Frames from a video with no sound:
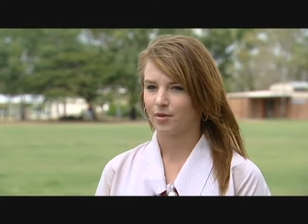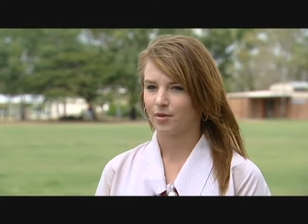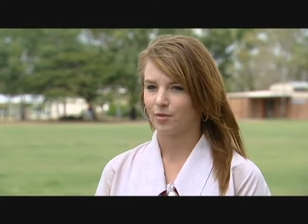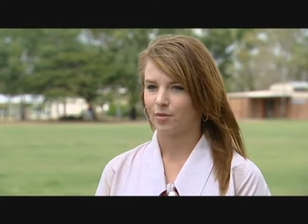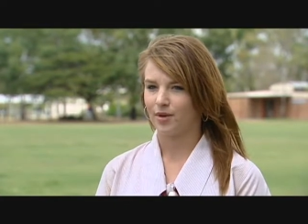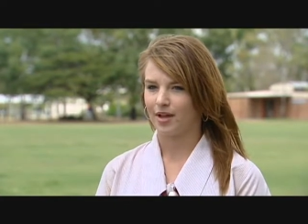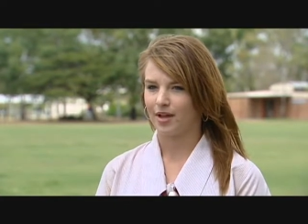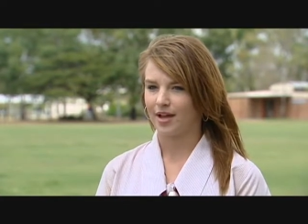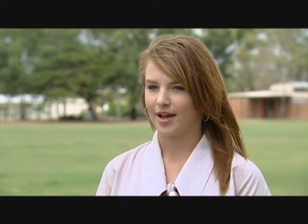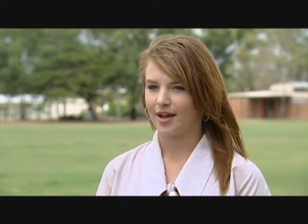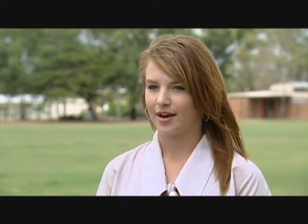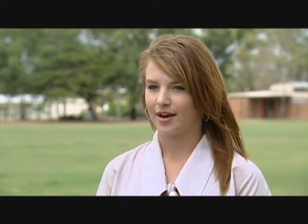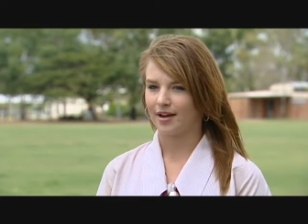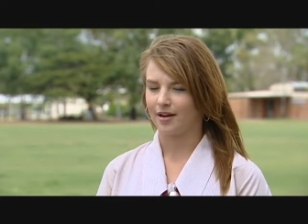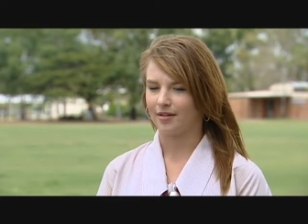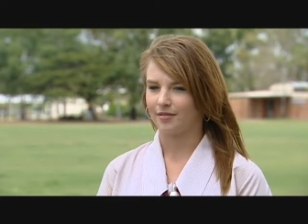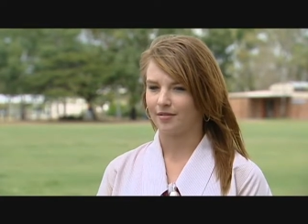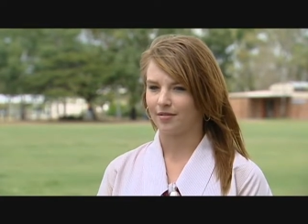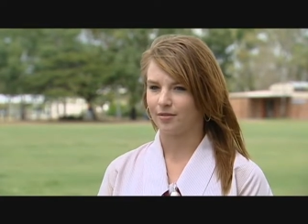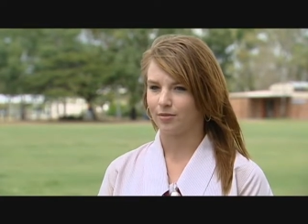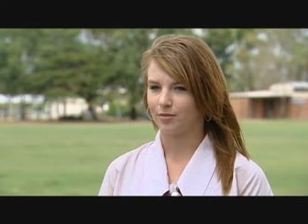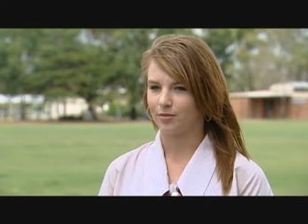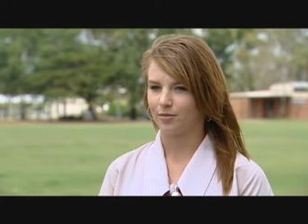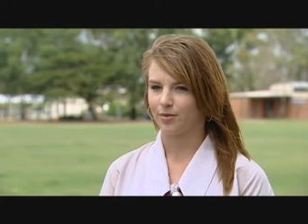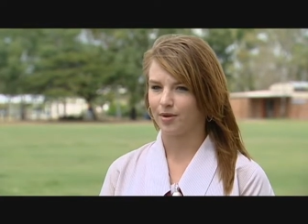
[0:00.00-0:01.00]
we, had a,
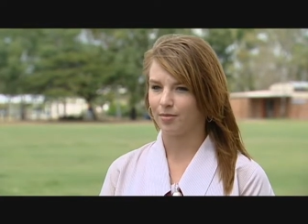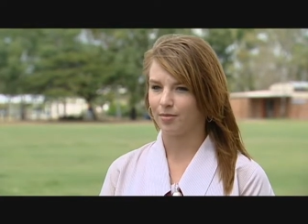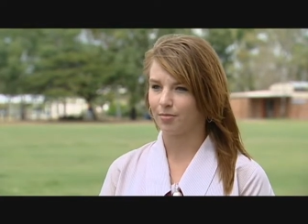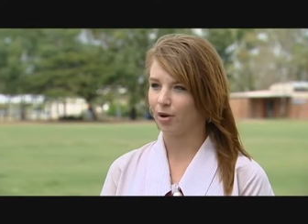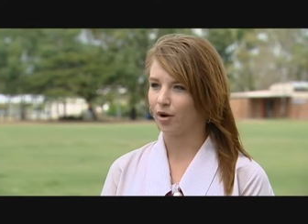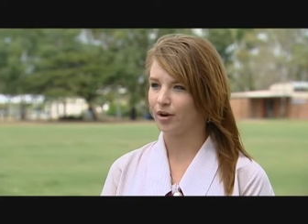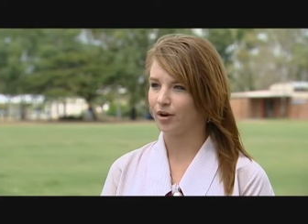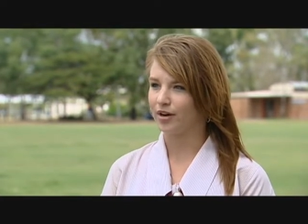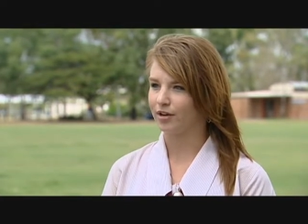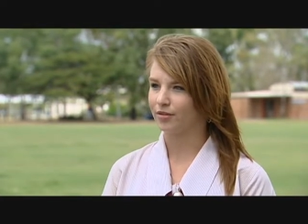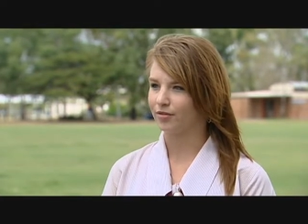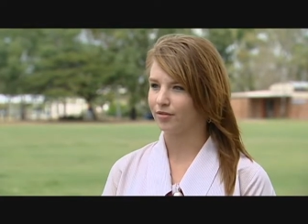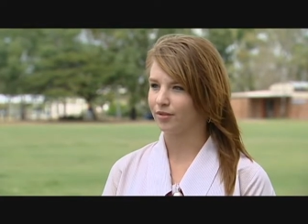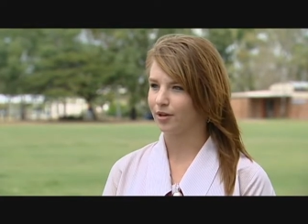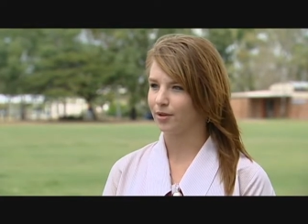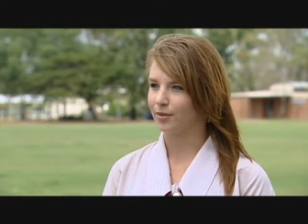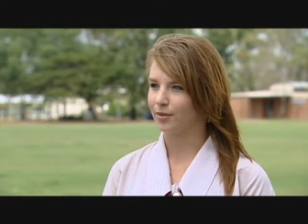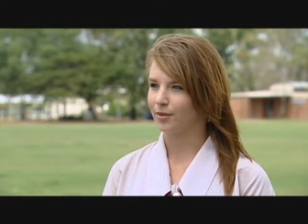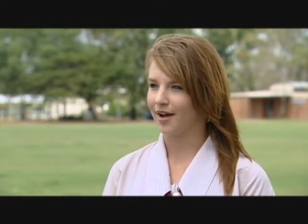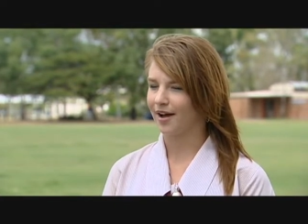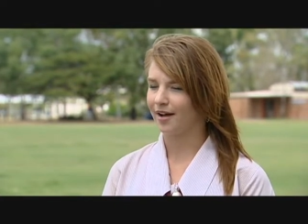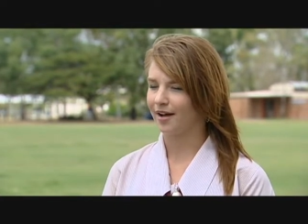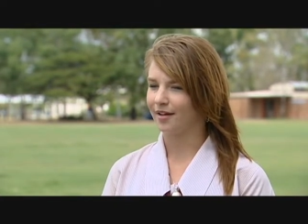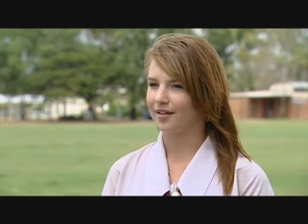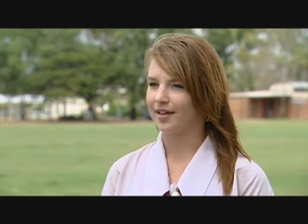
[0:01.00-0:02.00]
we bonded real
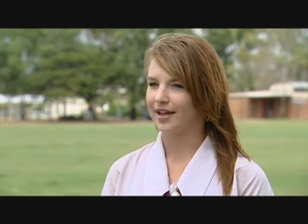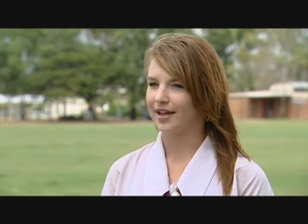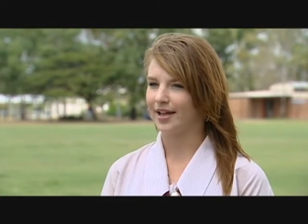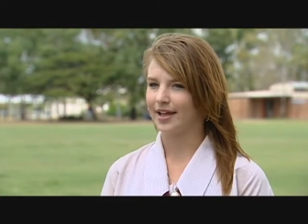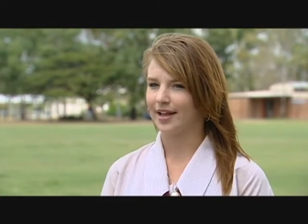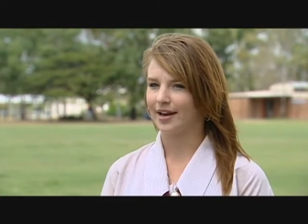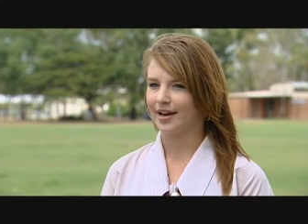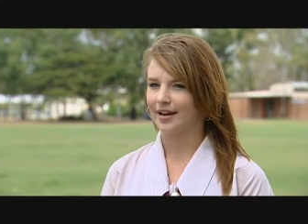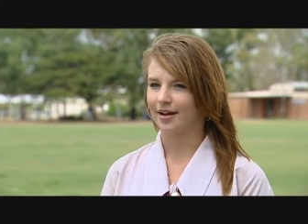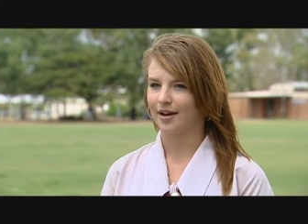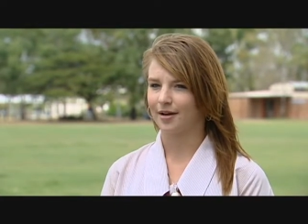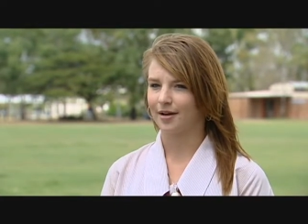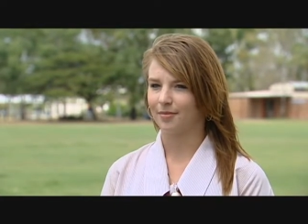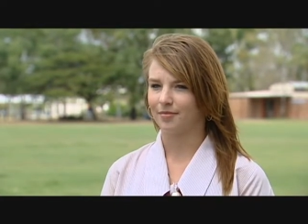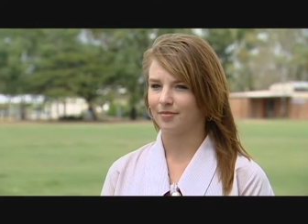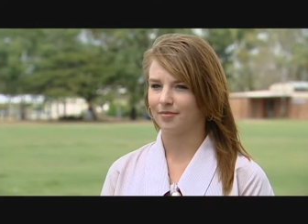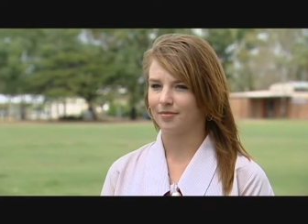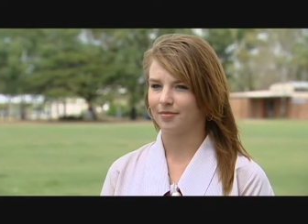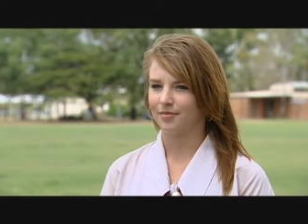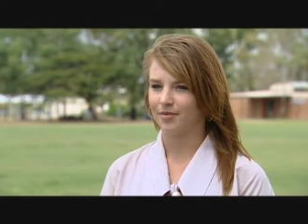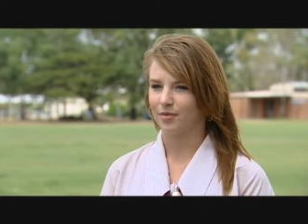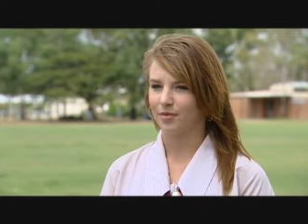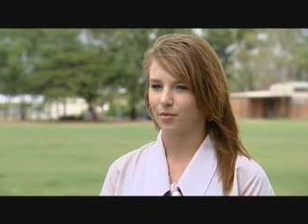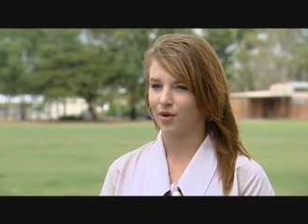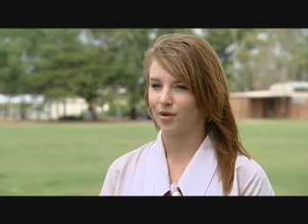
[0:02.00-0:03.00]
well and um,
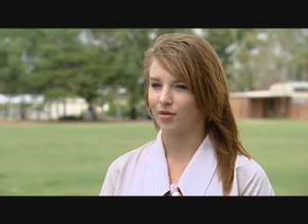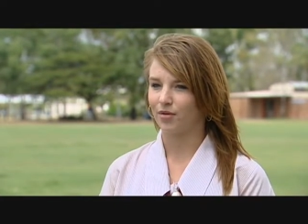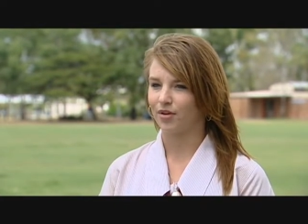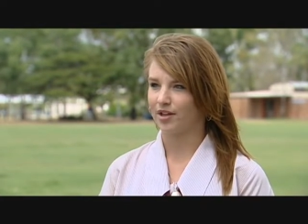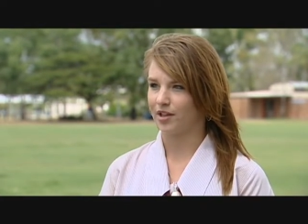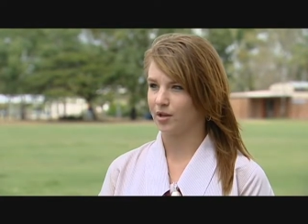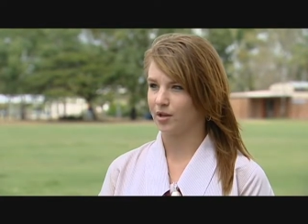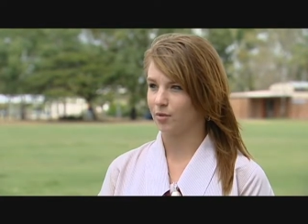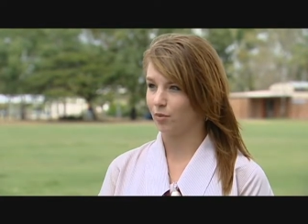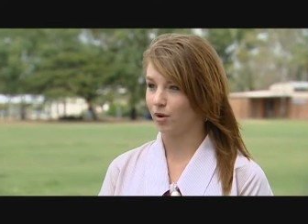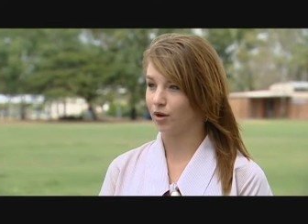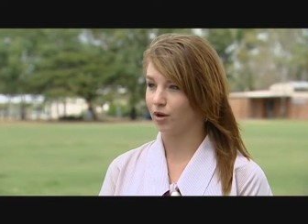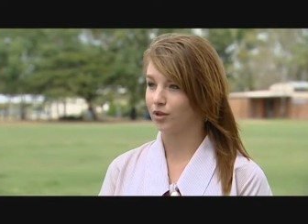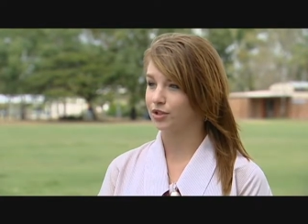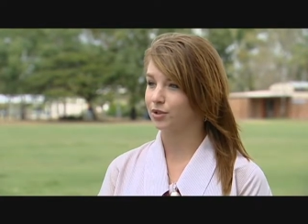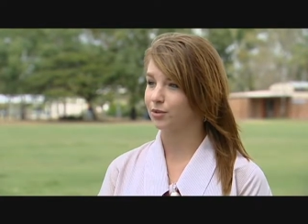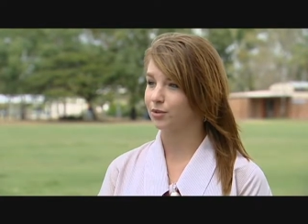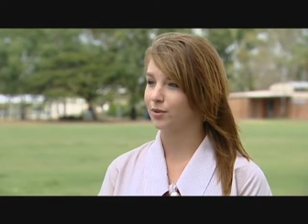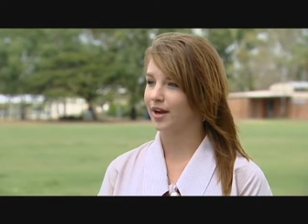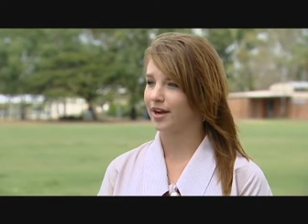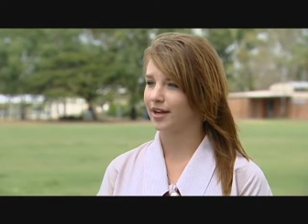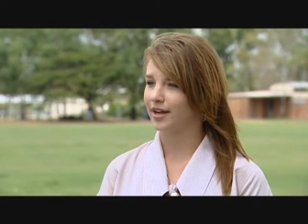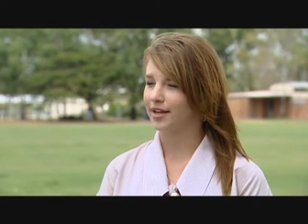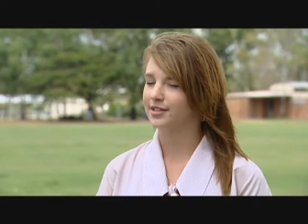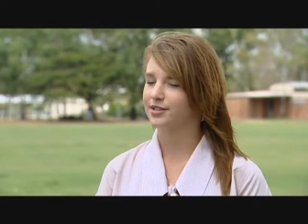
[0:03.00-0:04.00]
we really want to
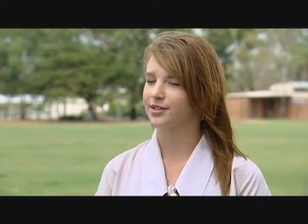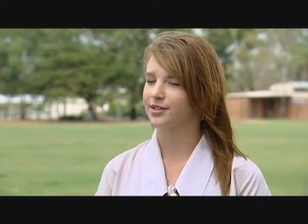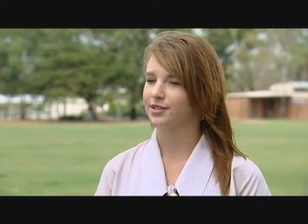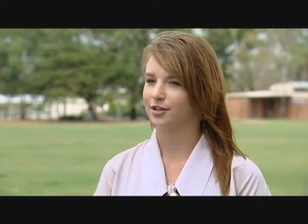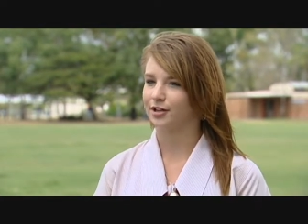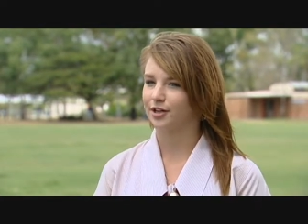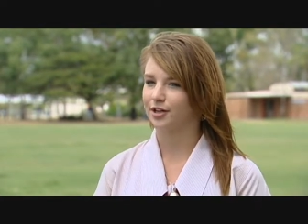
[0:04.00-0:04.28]
work as a